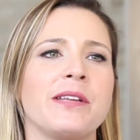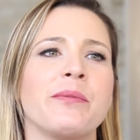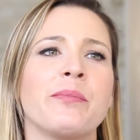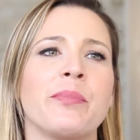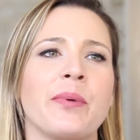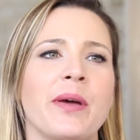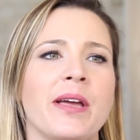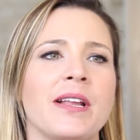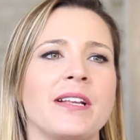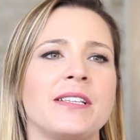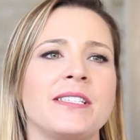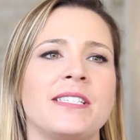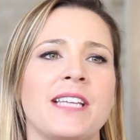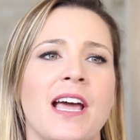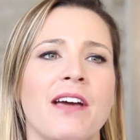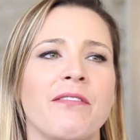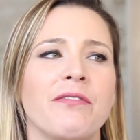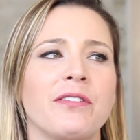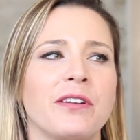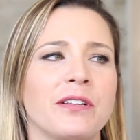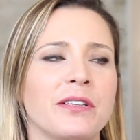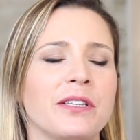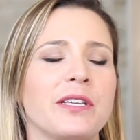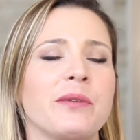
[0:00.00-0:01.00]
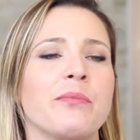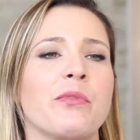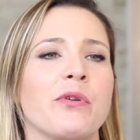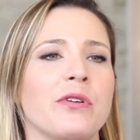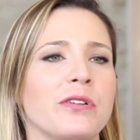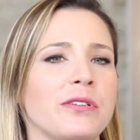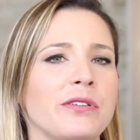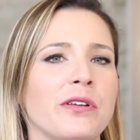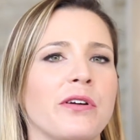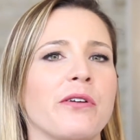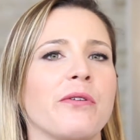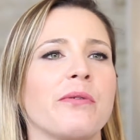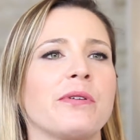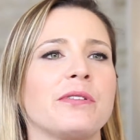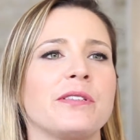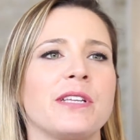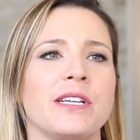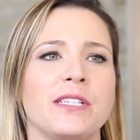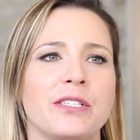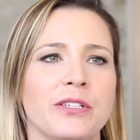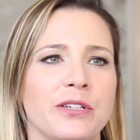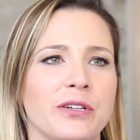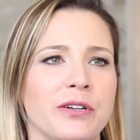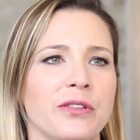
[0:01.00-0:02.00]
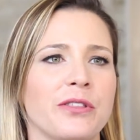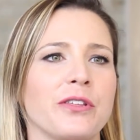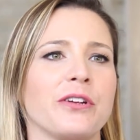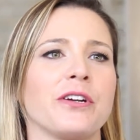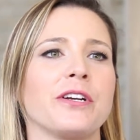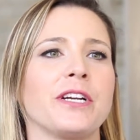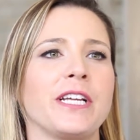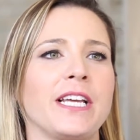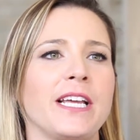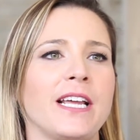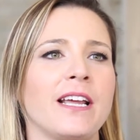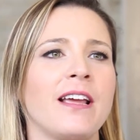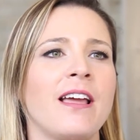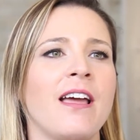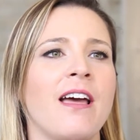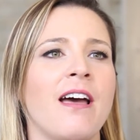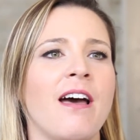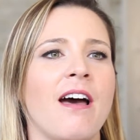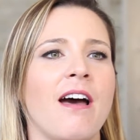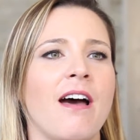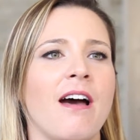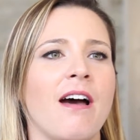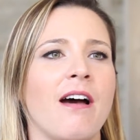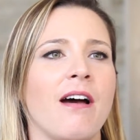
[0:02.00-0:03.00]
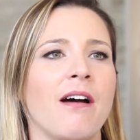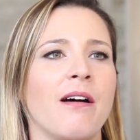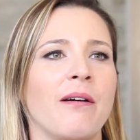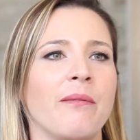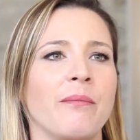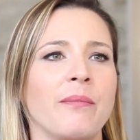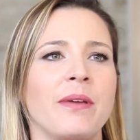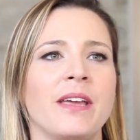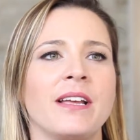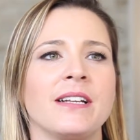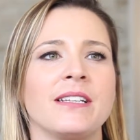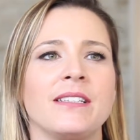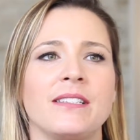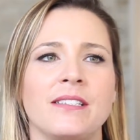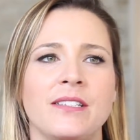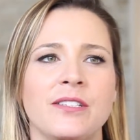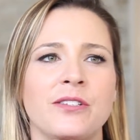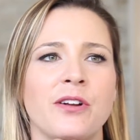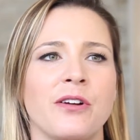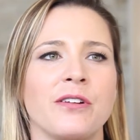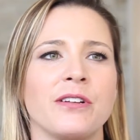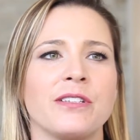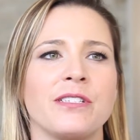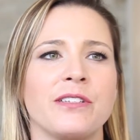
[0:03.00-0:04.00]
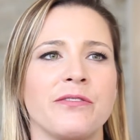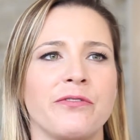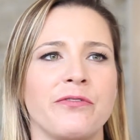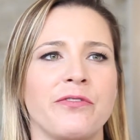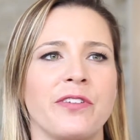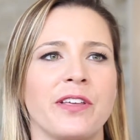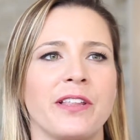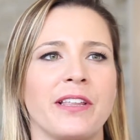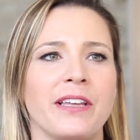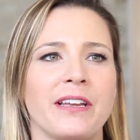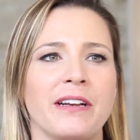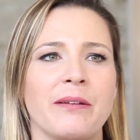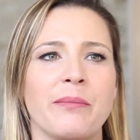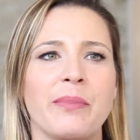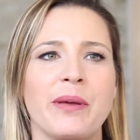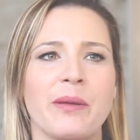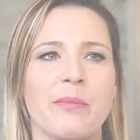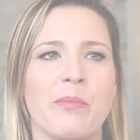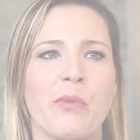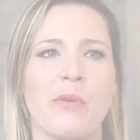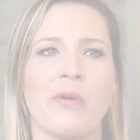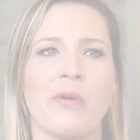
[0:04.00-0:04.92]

it, but definitely more so once I turned 30. It started to fill in a bit